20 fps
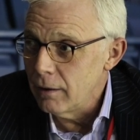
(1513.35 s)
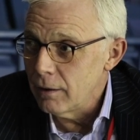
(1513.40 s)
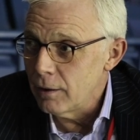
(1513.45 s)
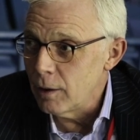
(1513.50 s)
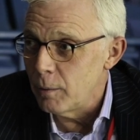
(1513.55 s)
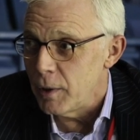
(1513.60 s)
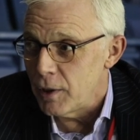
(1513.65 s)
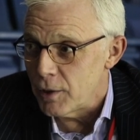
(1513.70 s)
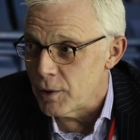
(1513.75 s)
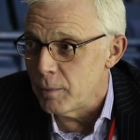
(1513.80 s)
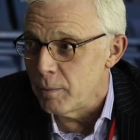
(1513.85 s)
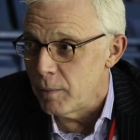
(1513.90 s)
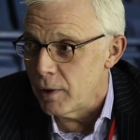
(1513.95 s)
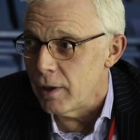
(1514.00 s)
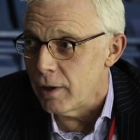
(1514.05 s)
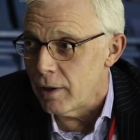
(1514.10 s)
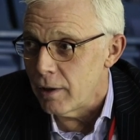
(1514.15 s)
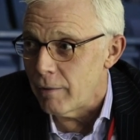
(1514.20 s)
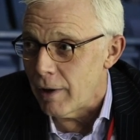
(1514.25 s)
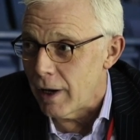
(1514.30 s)
There'll be
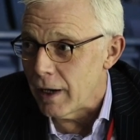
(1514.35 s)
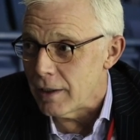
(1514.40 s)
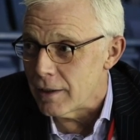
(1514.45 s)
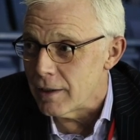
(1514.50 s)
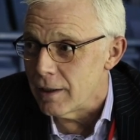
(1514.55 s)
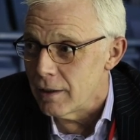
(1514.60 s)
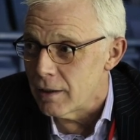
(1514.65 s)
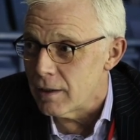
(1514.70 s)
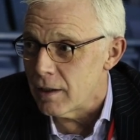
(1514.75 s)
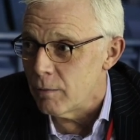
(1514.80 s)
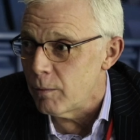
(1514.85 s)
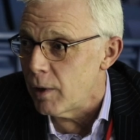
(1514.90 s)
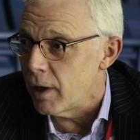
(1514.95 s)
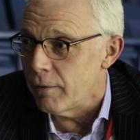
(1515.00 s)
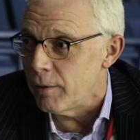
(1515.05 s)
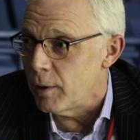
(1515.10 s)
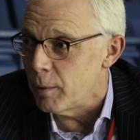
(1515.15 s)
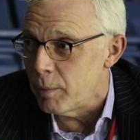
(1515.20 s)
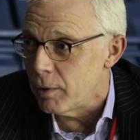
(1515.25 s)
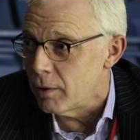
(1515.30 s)
somebody that writes in saying, why
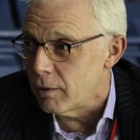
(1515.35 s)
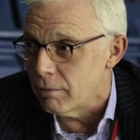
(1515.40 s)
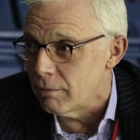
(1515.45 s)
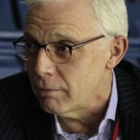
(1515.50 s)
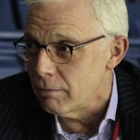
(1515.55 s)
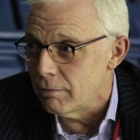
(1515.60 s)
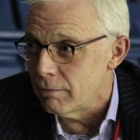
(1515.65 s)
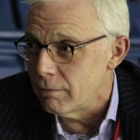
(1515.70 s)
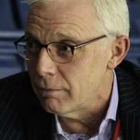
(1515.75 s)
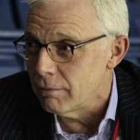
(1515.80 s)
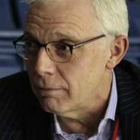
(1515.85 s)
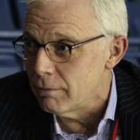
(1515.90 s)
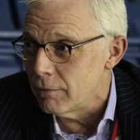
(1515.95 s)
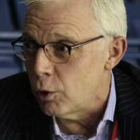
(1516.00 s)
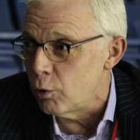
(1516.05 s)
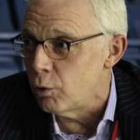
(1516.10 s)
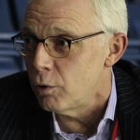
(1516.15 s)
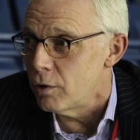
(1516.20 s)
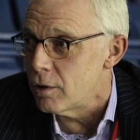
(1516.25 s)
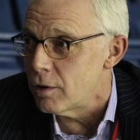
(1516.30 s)
haven't you put
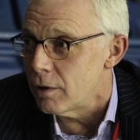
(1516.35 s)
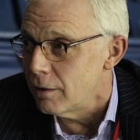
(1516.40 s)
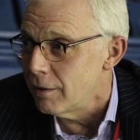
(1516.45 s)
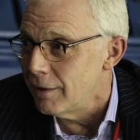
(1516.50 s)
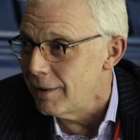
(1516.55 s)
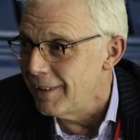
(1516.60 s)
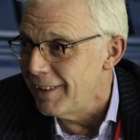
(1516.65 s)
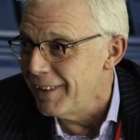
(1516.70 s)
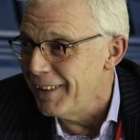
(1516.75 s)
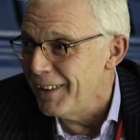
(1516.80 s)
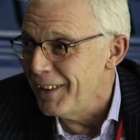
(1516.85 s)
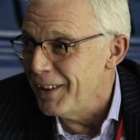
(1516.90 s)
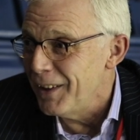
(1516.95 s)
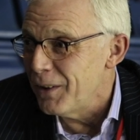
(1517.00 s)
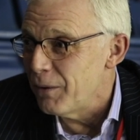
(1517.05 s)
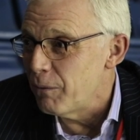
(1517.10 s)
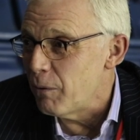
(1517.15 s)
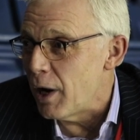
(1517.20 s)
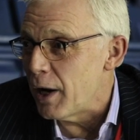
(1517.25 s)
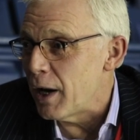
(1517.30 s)
Hunt?
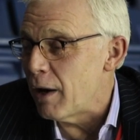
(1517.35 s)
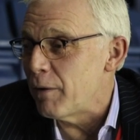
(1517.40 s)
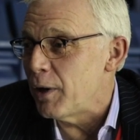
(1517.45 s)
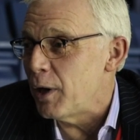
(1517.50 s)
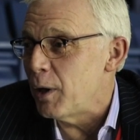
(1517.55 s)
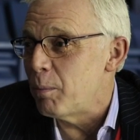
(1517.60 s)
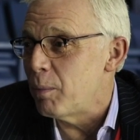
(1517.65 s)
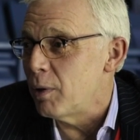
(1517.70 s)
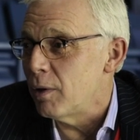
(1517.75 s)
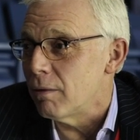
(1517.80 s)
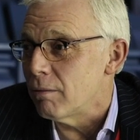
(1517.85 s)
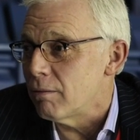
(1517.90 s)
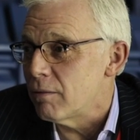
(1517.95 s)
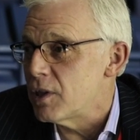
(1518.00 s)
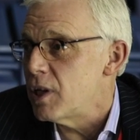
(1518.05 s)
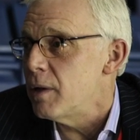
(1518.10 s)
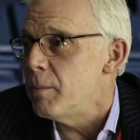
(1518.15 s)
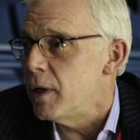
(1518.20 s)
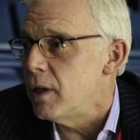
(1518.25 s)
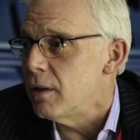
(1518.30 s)
Why haven't you put
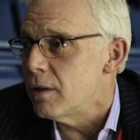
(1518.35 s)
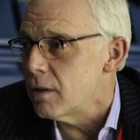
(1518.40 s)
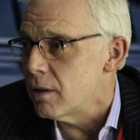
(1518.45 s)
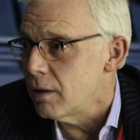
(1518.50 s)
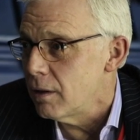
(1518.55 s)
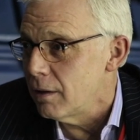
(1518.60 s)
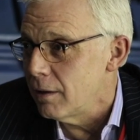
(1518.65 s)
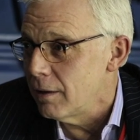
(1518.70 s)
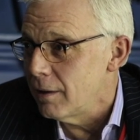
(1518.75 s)
Timmins?